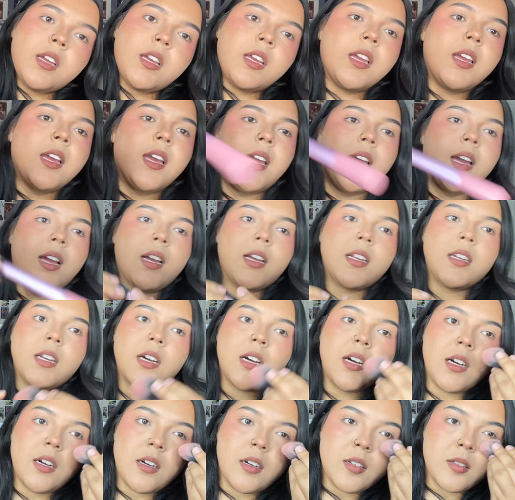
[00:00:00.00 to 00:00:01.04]
And
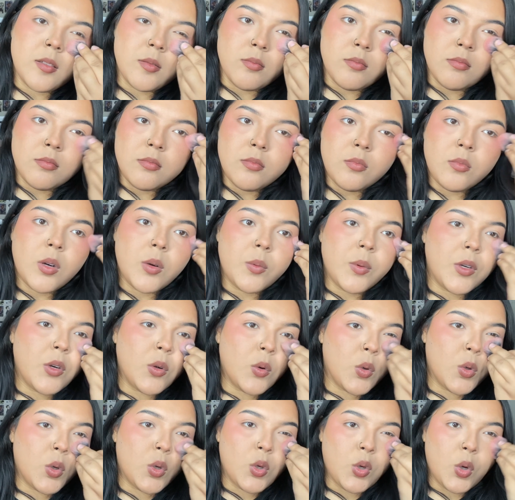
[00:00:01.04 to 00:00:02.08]
well, we
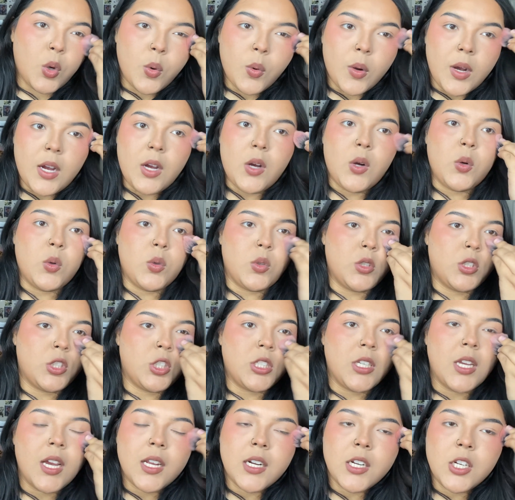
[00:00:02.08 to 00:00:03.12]
don't go out. She
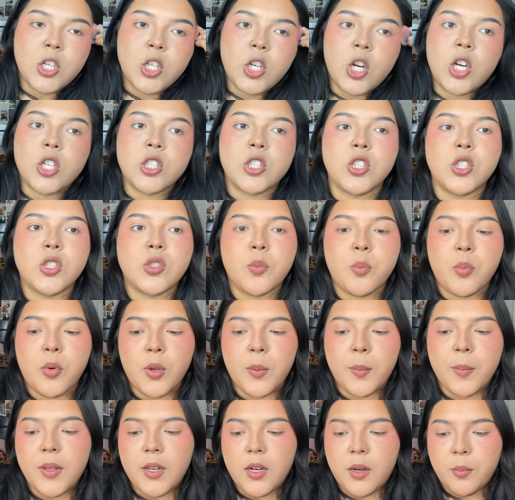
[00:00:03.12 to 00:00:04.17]
had a doctor's
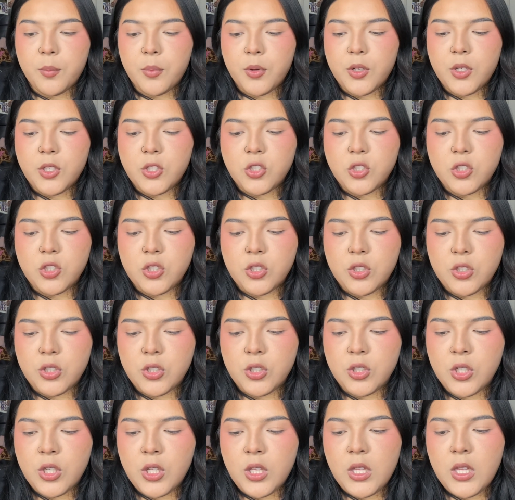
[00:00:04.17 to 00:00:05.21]
appointment, I'm pretty sure.
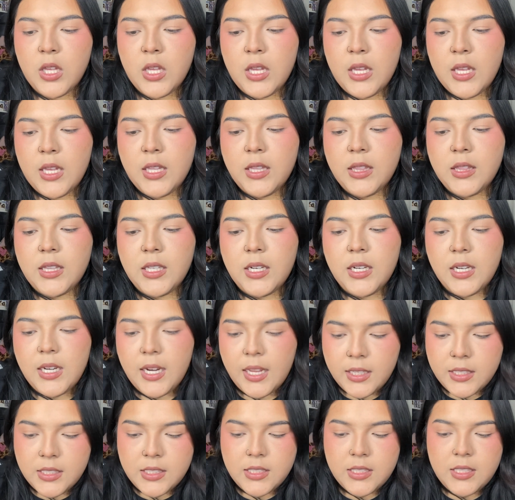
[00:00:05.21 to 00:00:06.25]
The
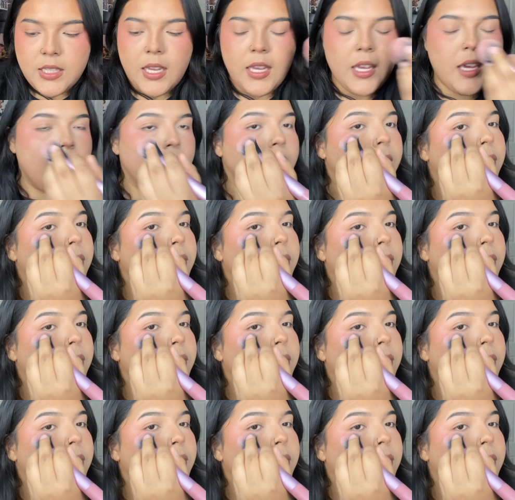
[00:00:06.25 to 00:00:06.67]
next day,